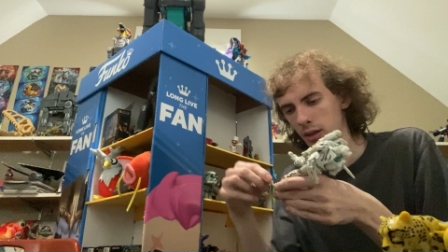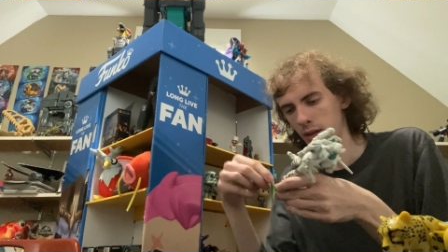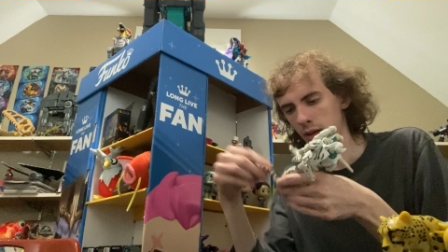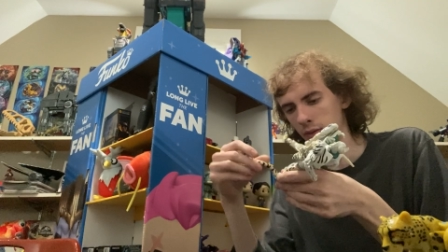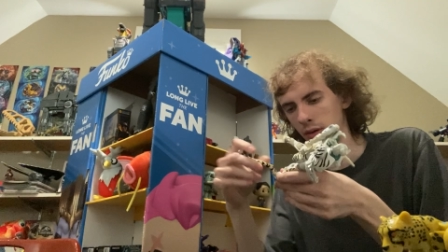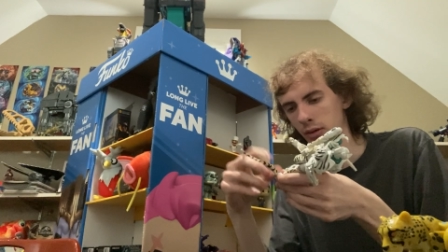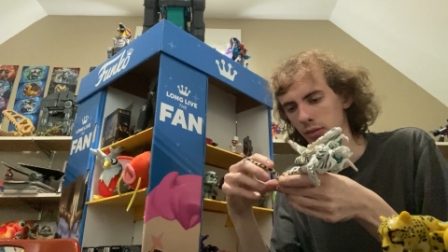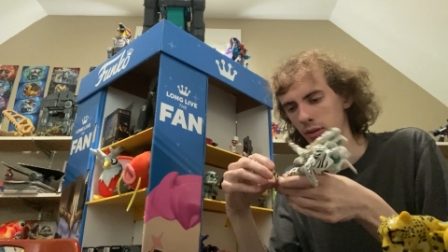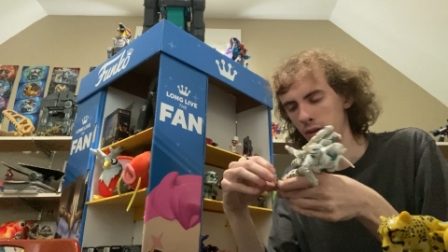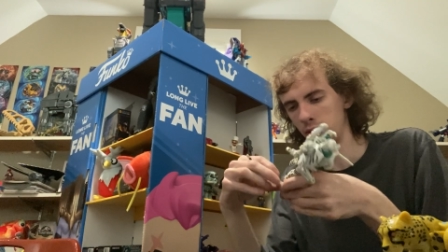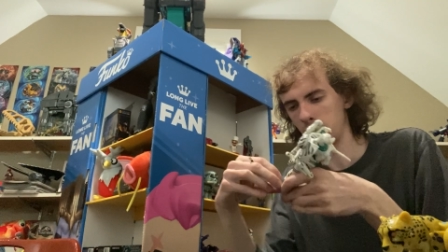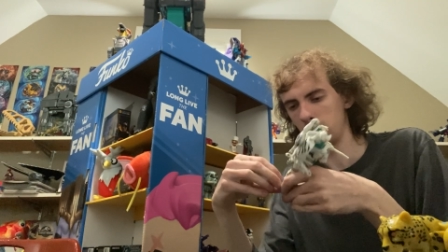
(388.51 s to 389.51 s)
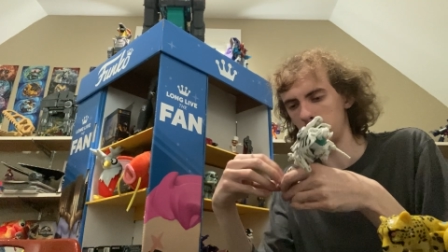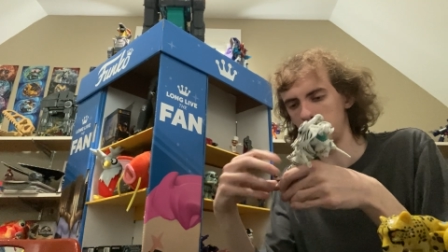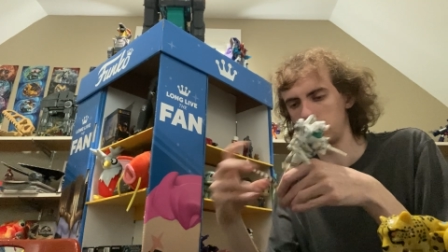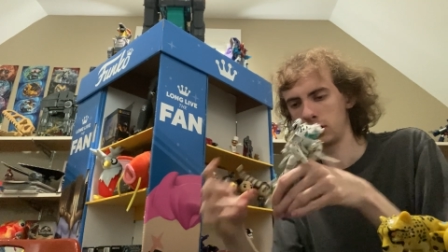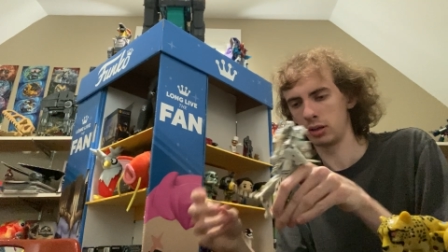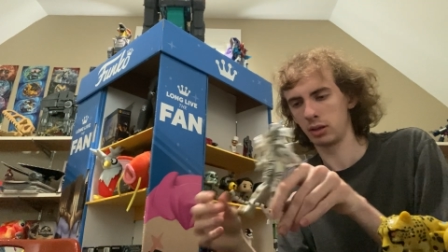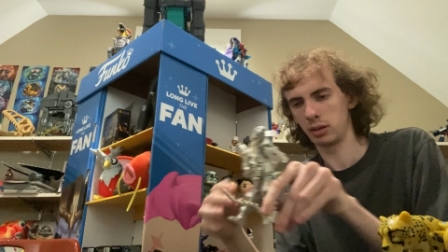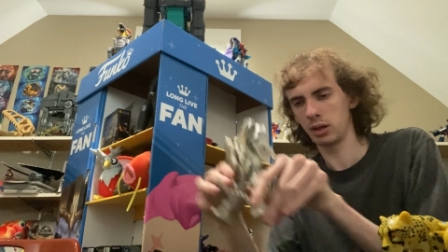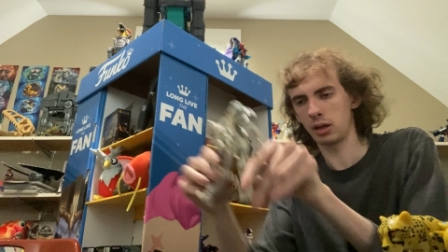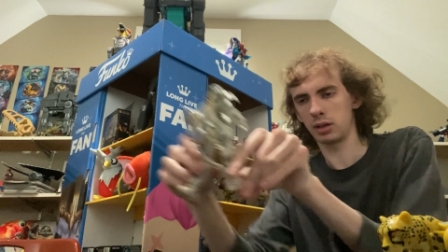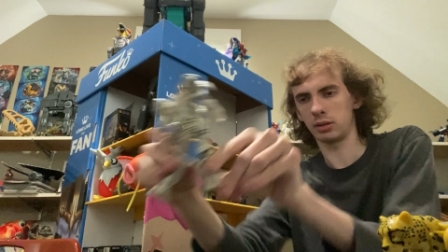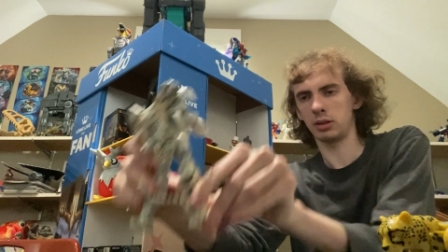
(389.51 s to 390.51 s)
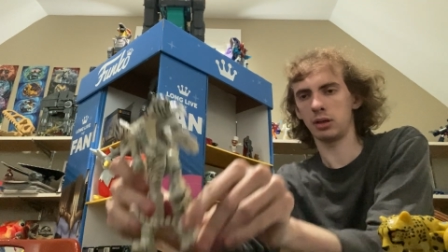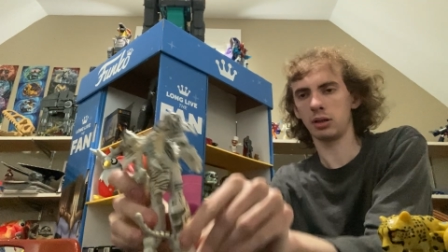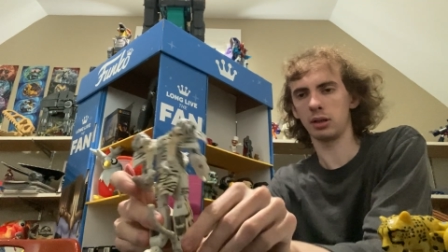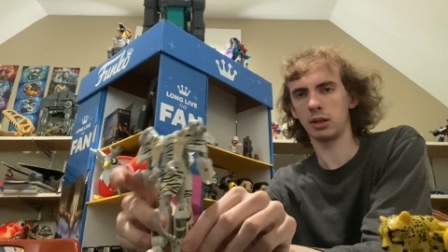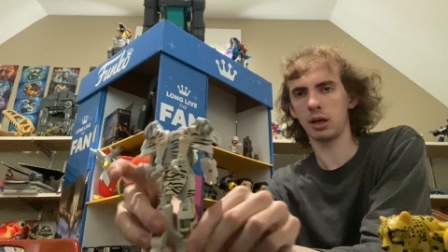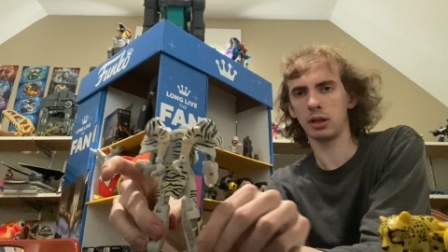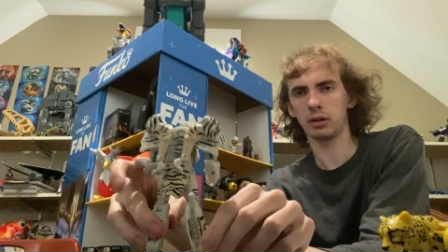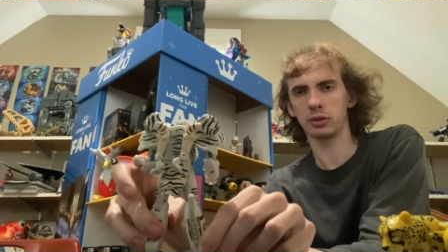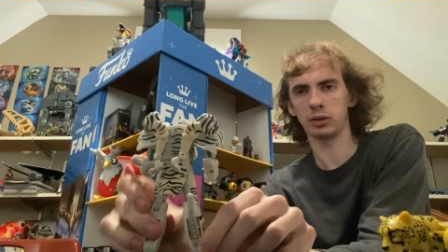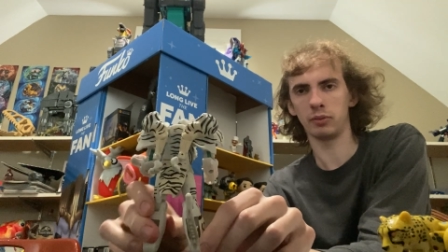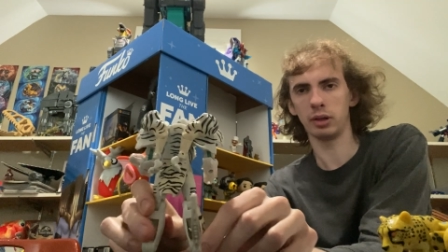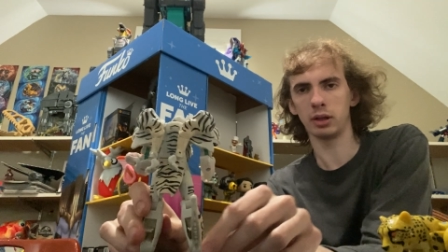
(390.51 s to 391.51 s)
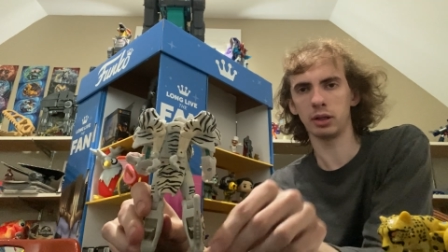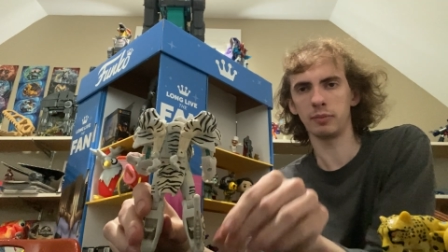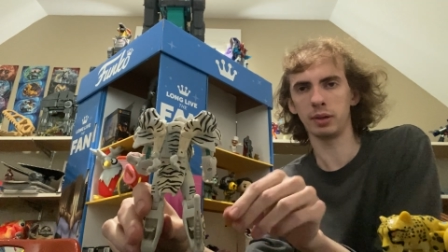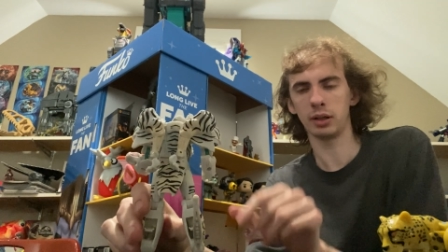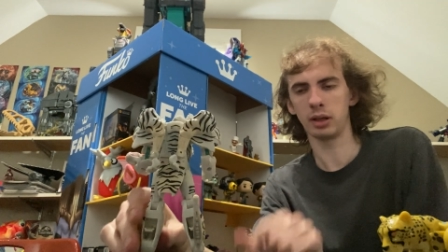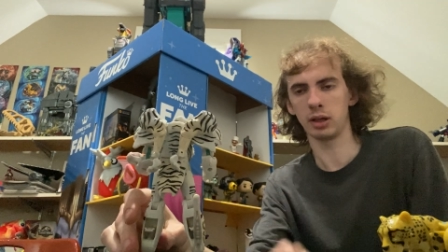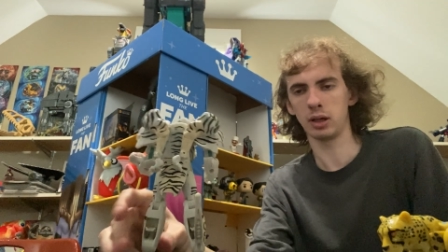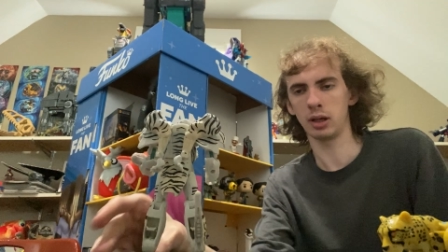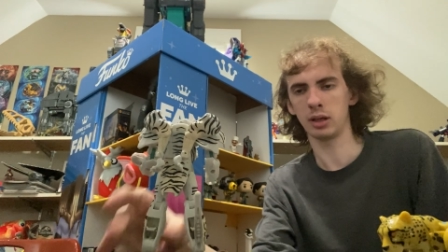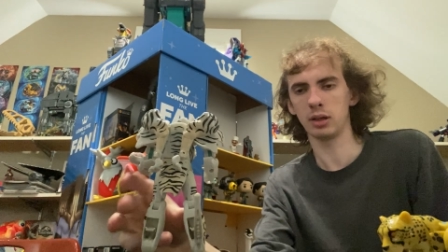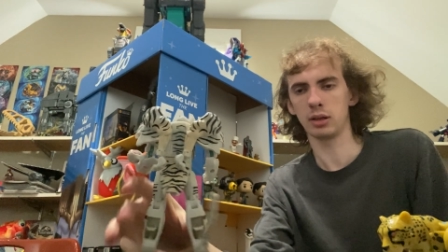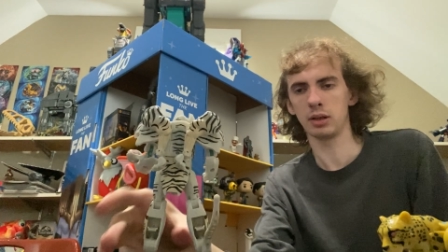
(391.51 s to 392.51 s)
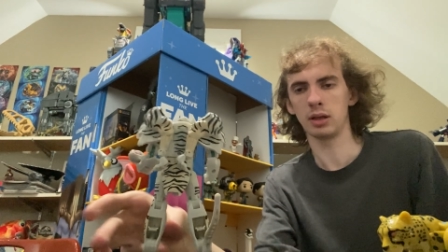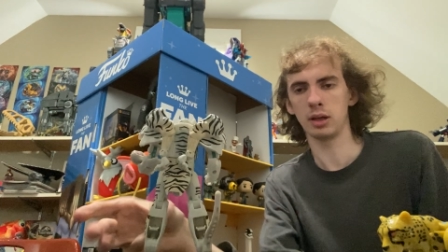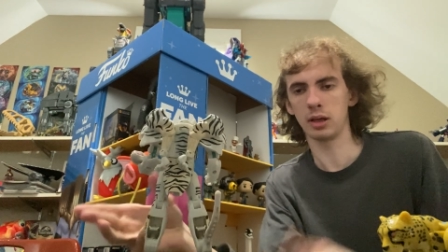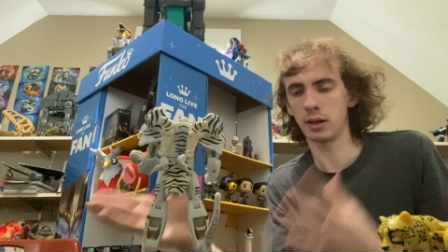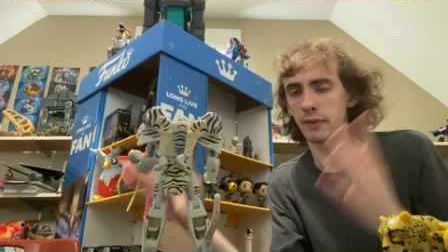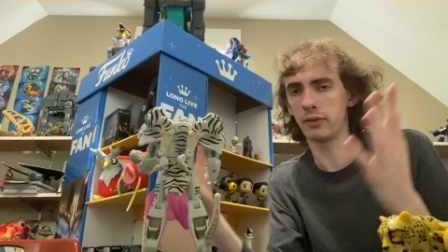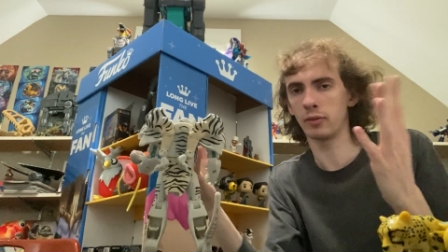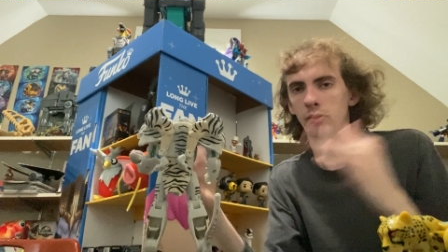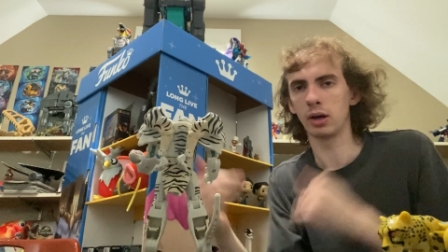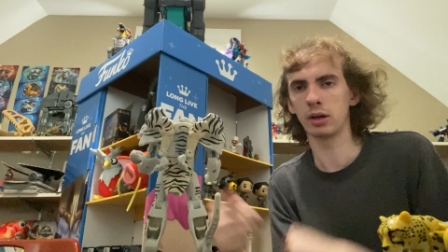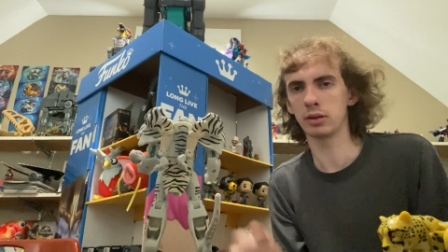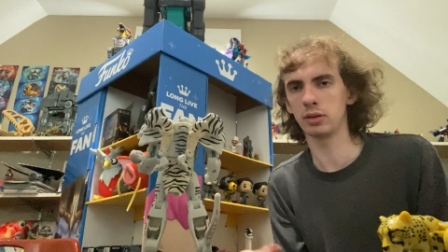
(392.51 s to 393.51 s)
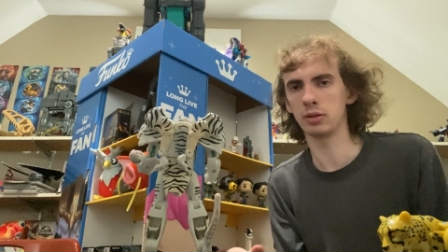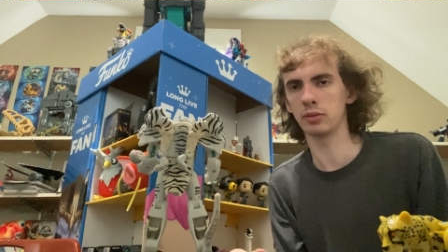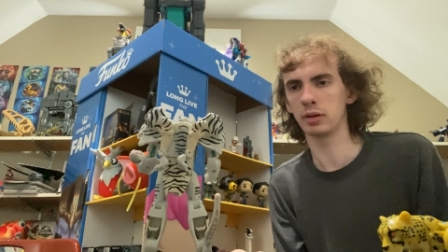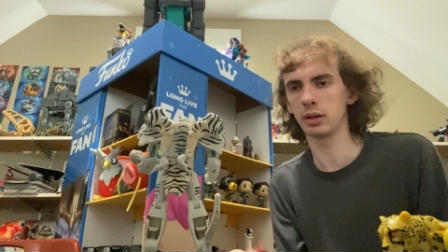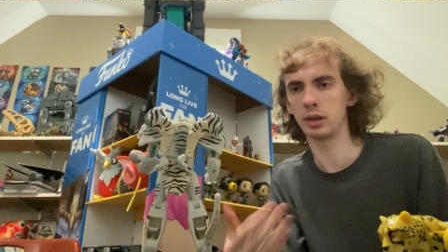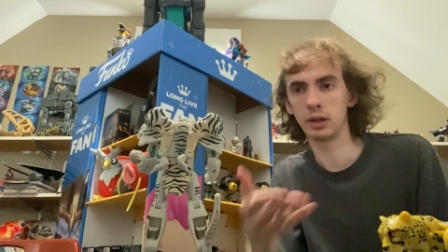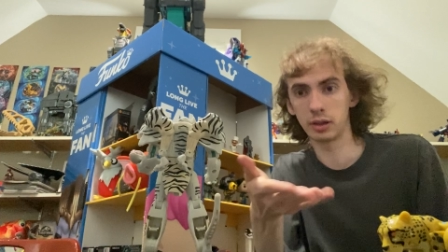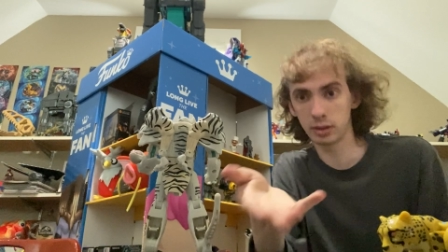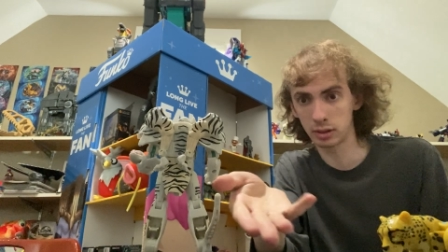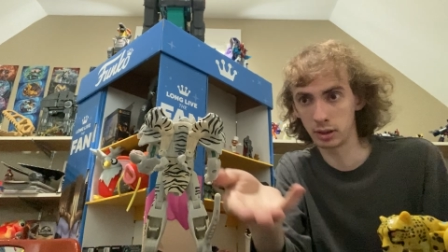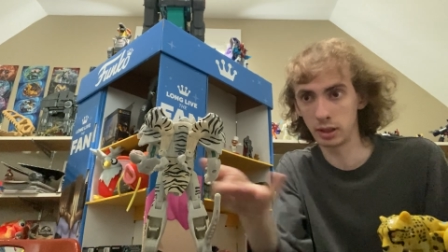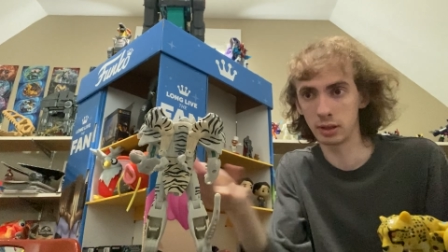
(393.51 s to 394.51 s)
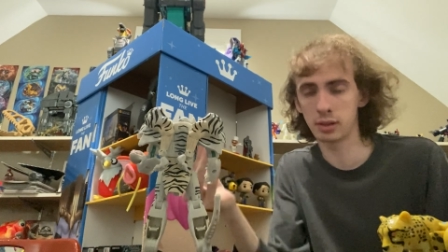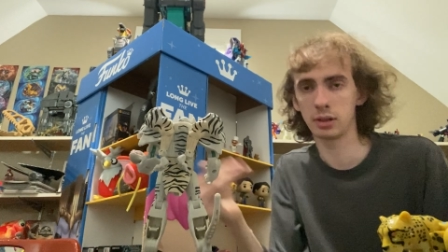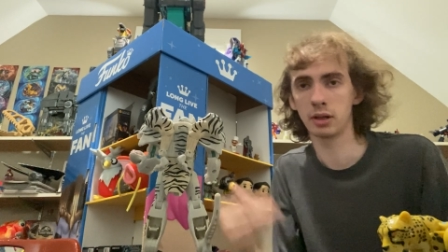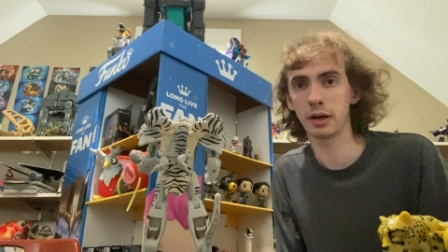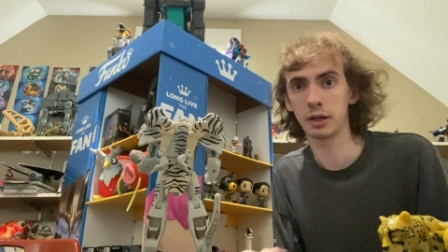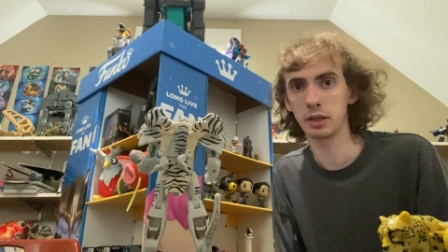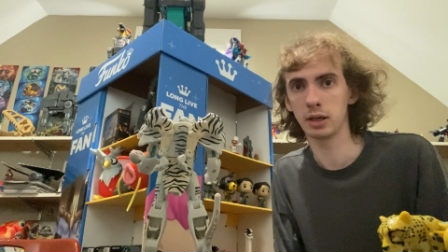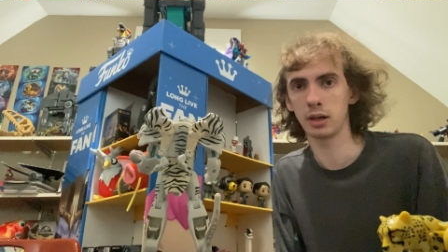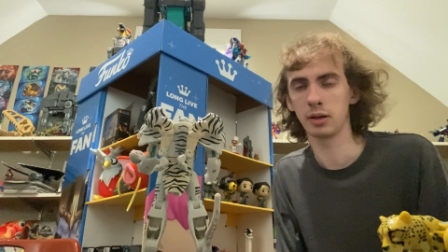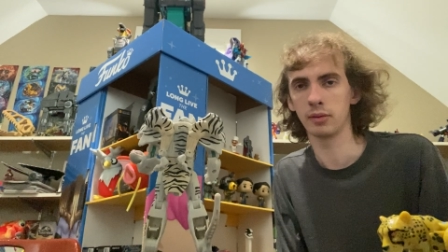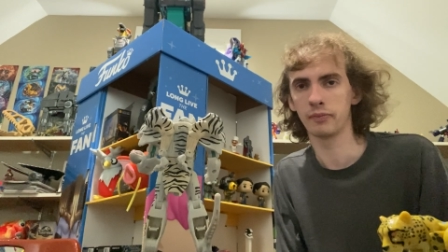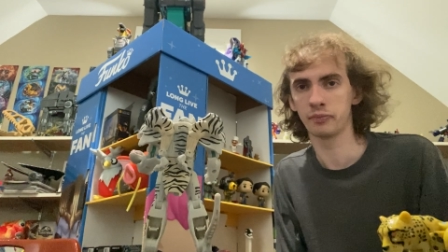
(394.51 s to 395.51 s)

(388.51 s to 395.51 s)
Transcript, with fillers: There we go. Yeah, see, that looks weird, but hey, if you want to do it, there's there's an idea.